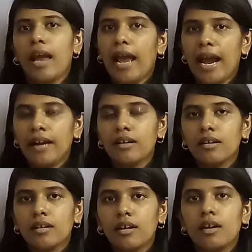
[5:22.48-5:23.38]

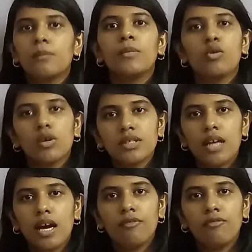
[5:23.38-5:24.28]
And because they
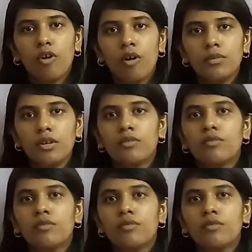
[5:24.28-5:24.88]
are formed